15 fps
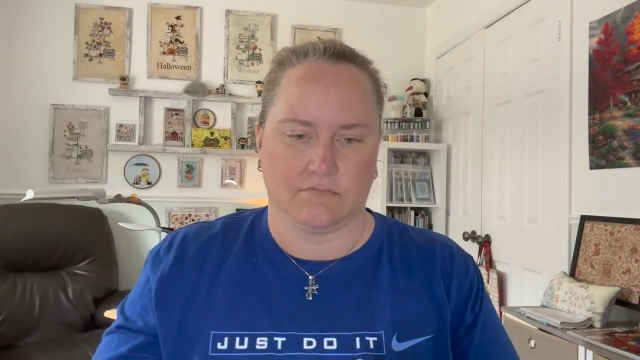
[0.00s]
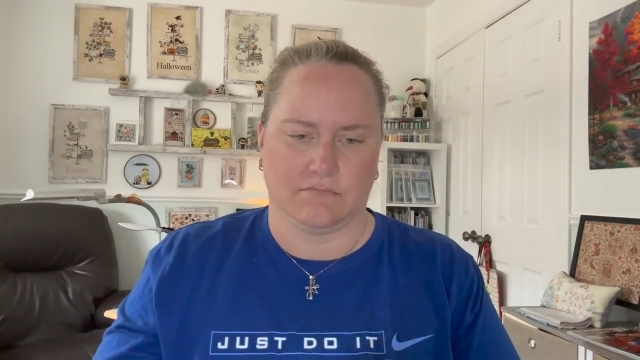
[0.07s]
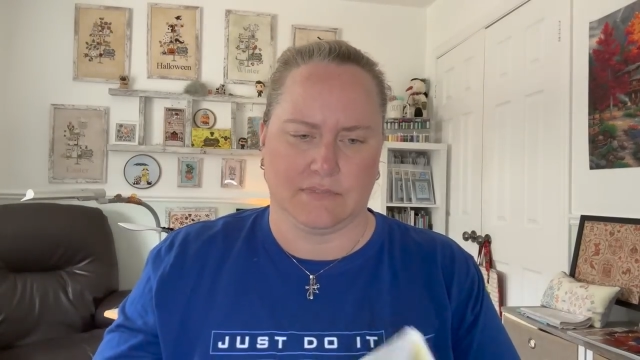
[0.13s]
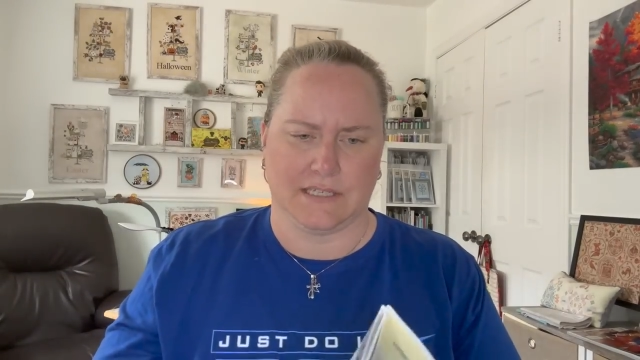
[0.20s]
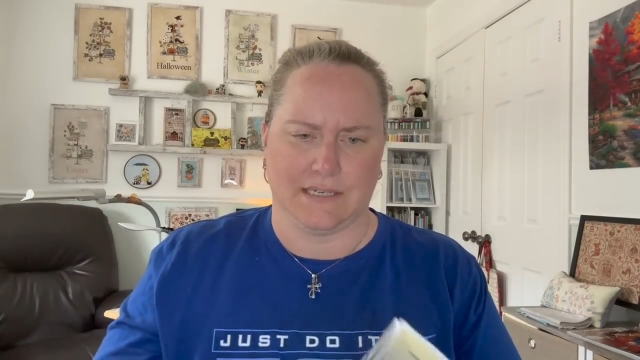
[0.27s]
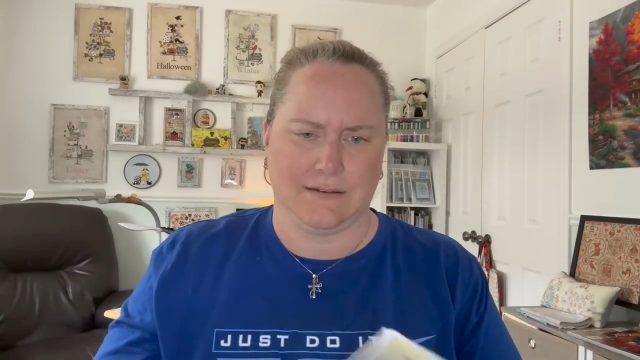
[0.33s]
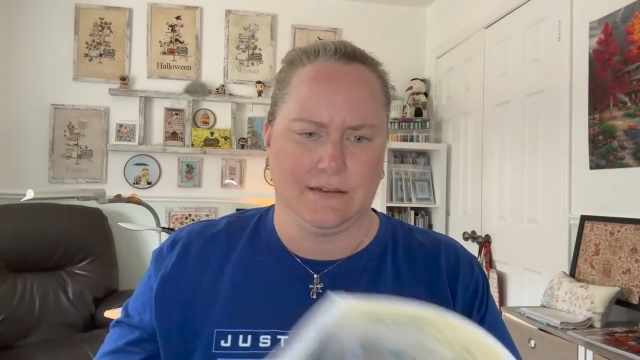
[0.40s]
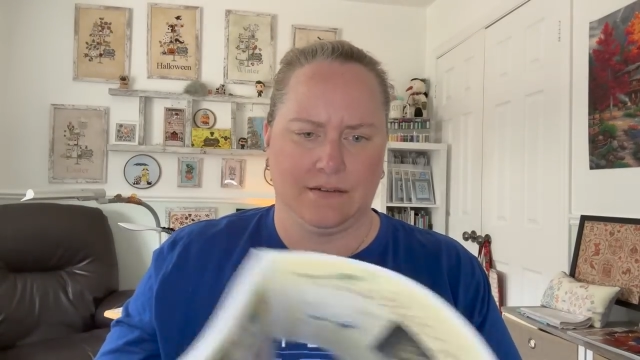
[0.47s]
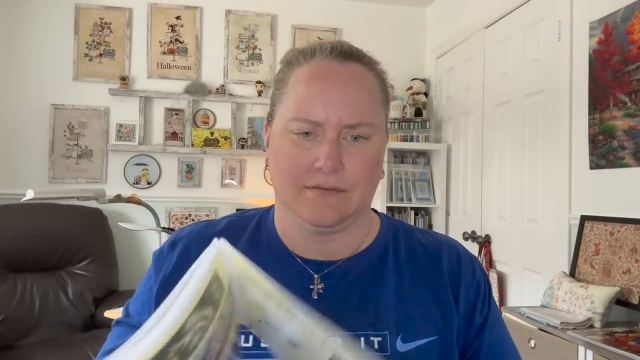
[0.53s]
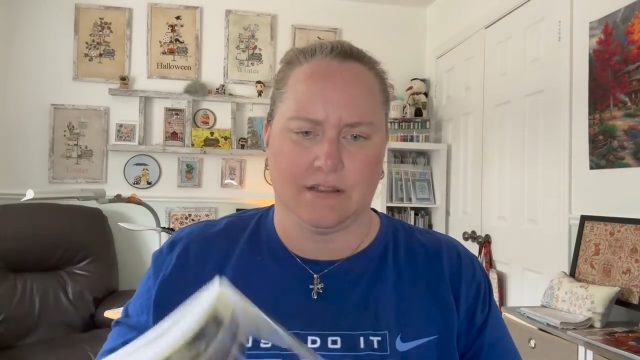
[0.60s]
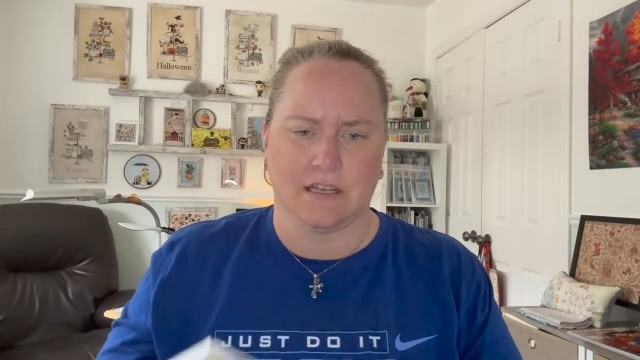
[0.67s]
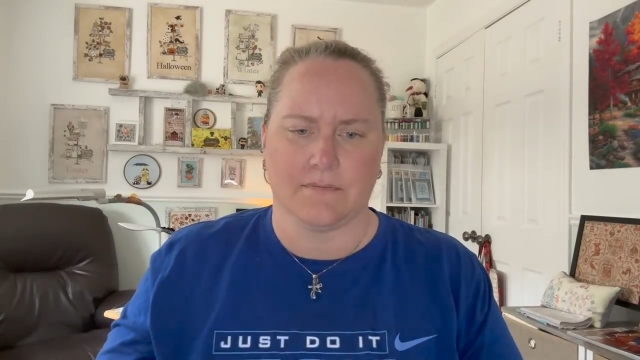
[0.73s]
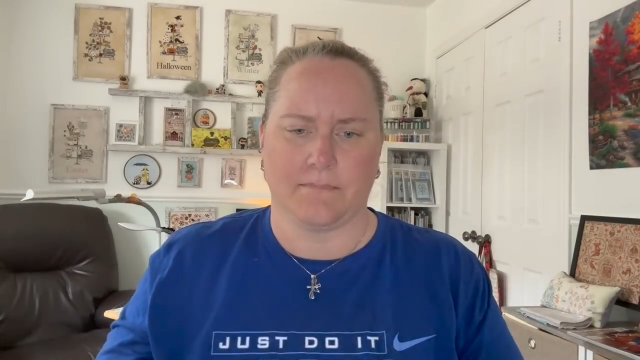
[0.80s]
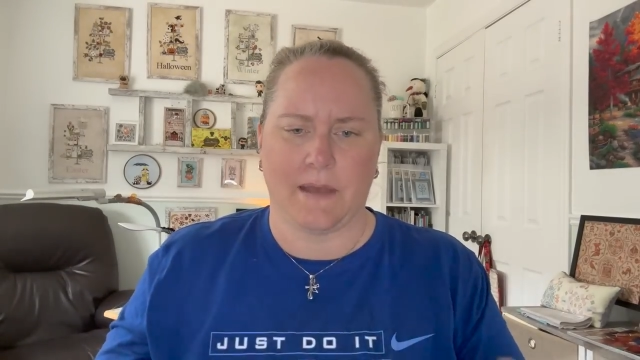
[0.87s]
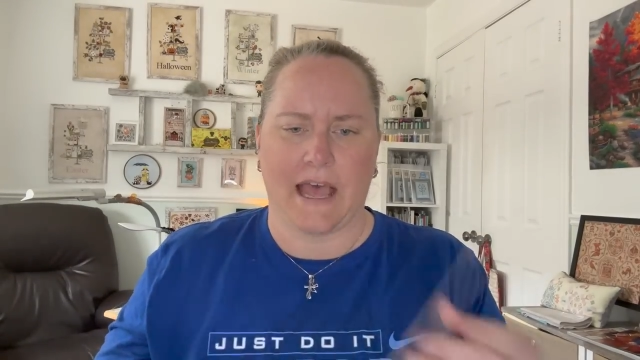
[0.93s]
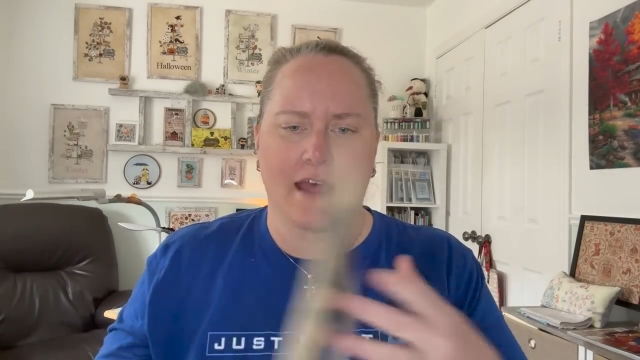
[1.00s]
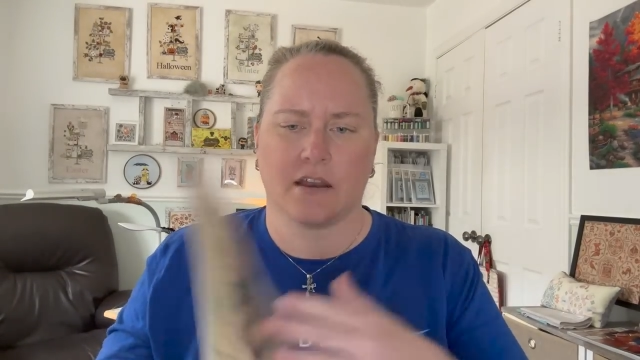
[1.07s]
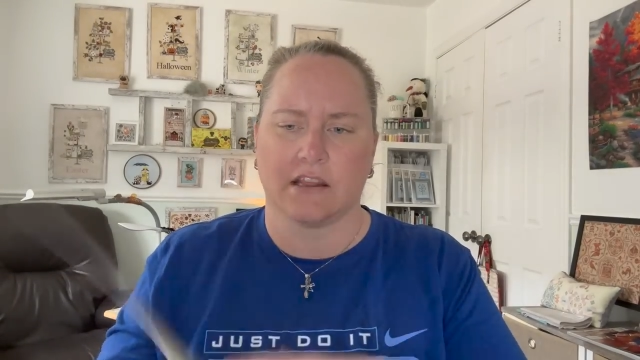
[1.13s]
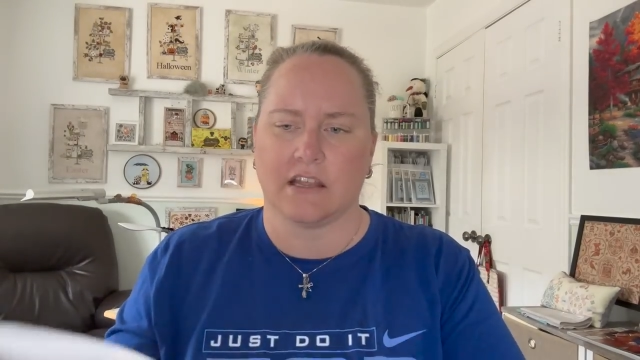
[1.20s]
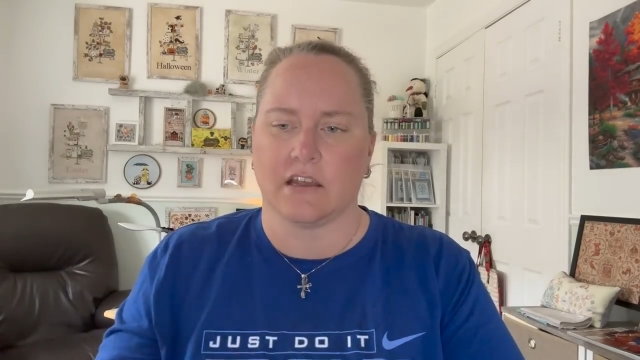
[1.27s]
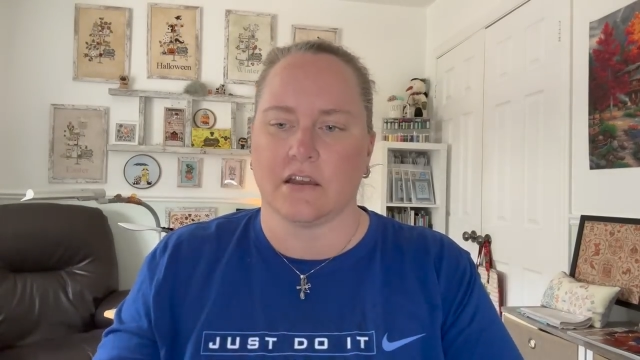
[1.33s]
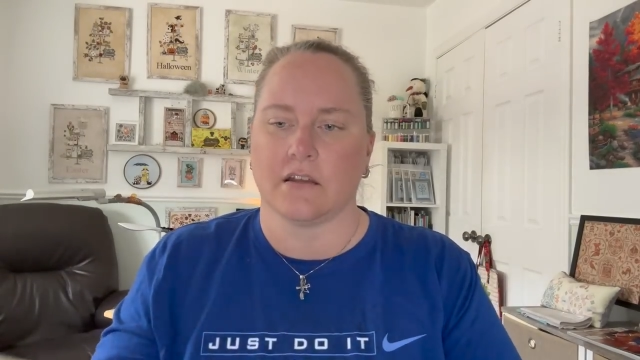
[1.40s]
see the
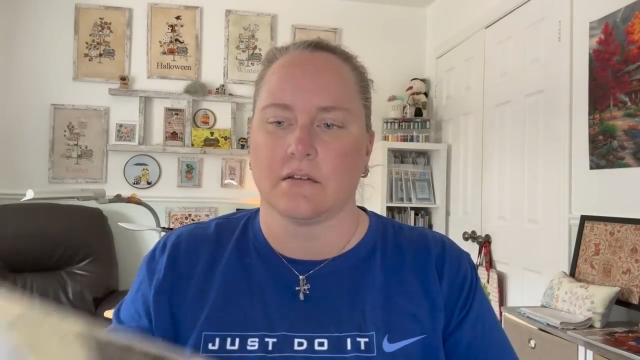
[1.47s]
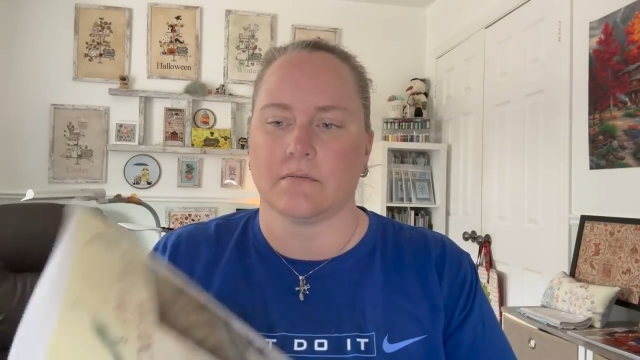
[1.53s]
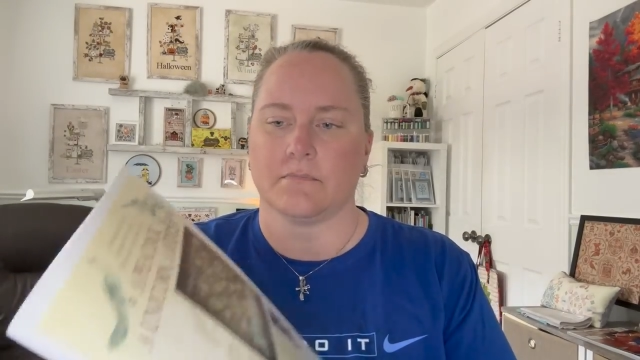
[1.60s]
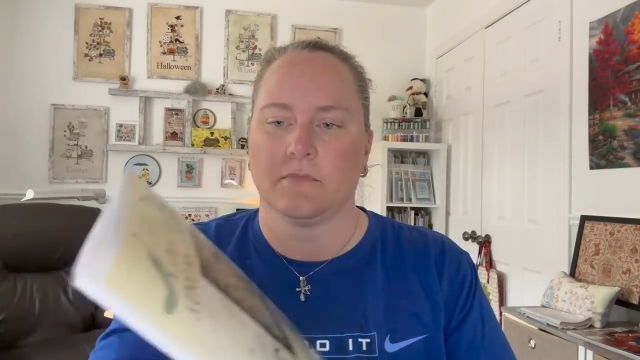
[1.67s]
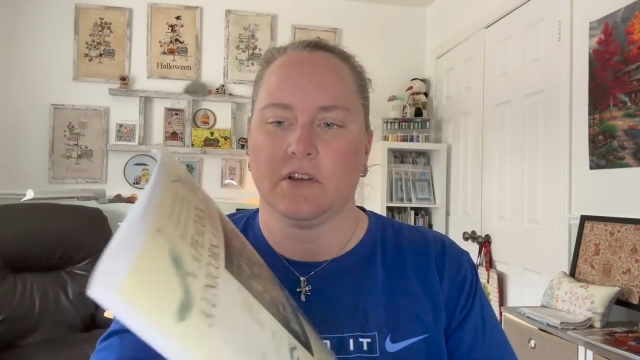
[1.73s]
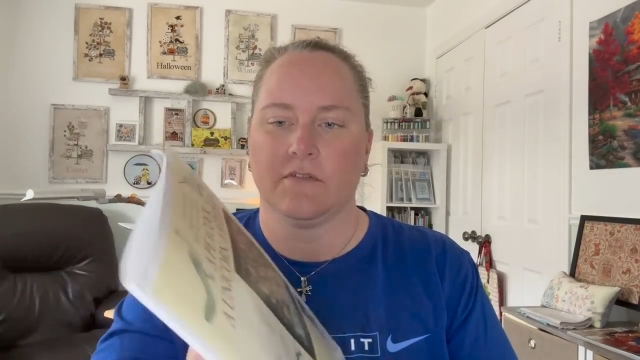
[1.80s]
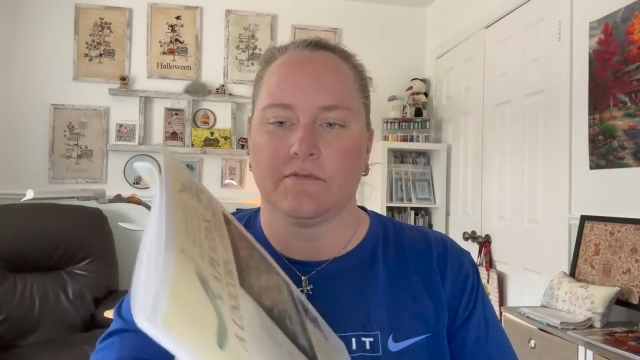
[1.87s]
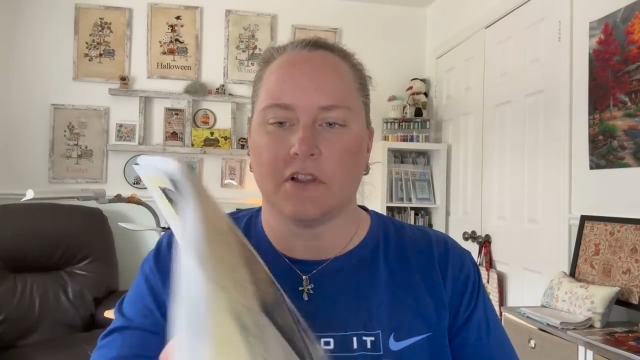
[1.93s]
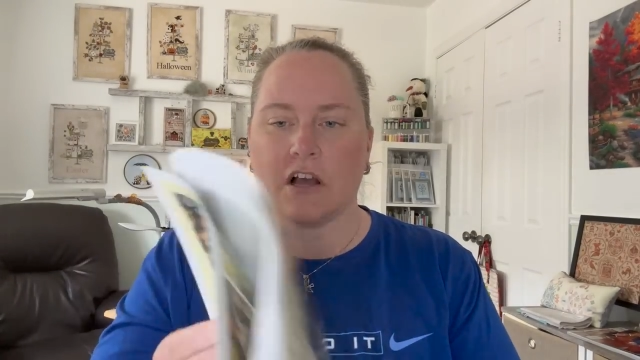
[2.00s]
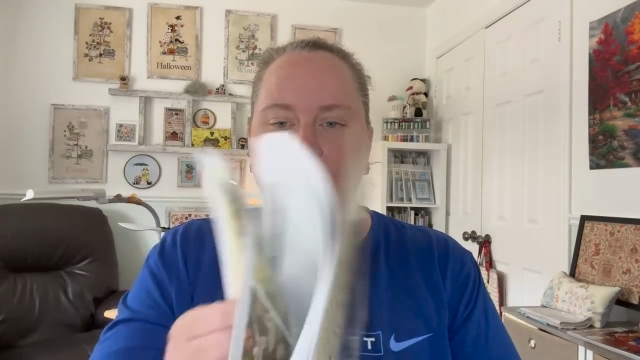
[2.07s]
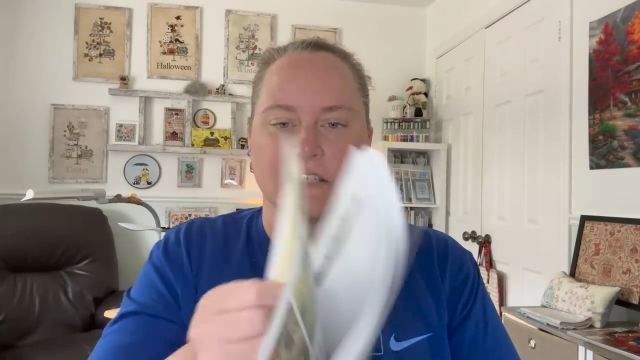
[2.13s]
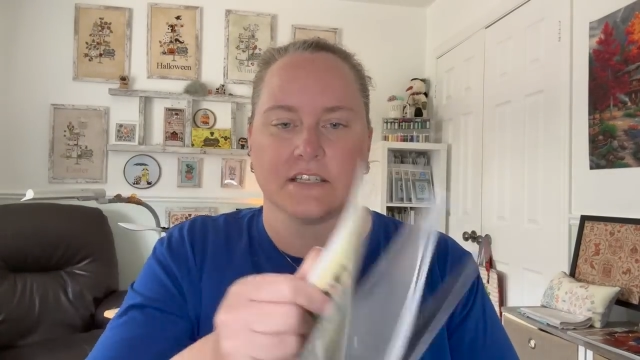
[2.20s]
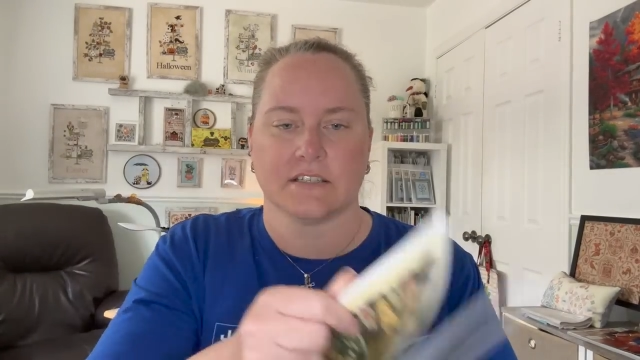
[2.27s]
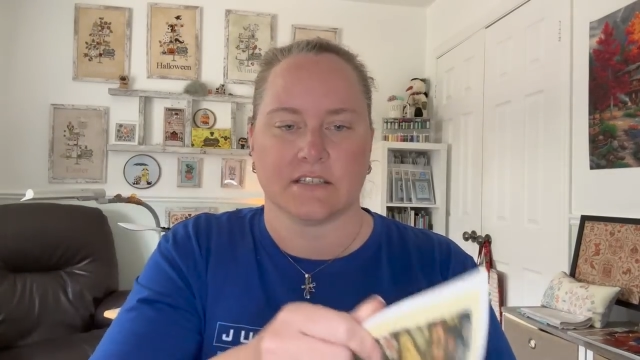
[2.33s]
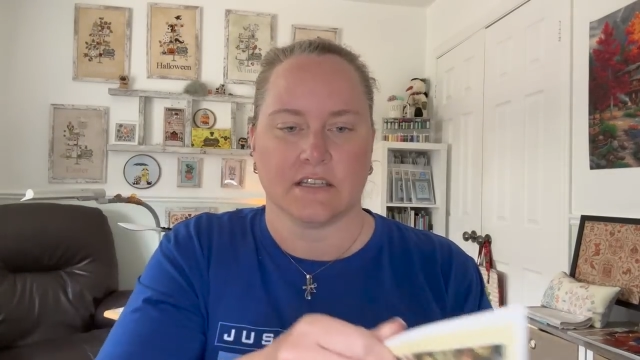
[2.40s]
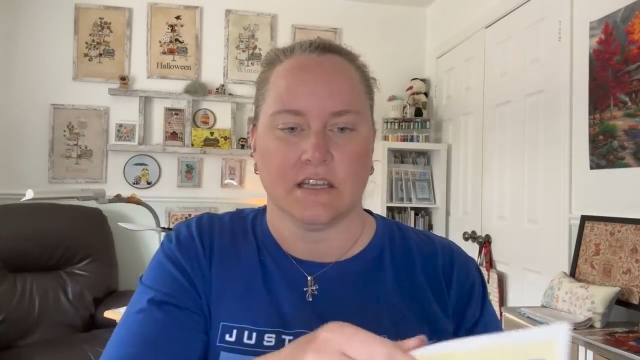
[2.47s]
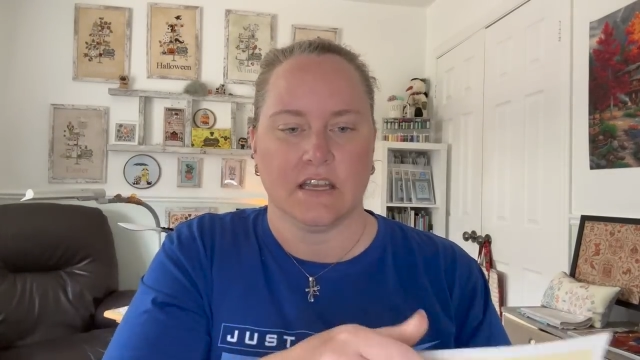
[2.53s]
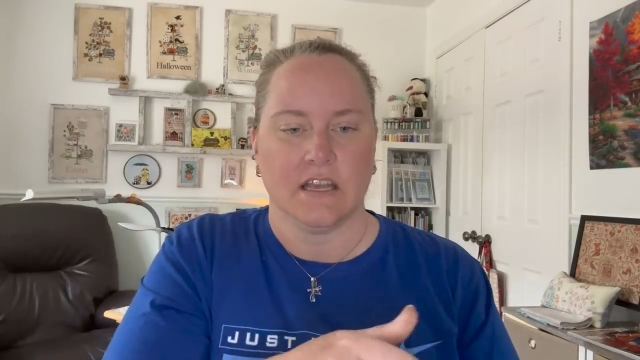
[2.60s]
flosses.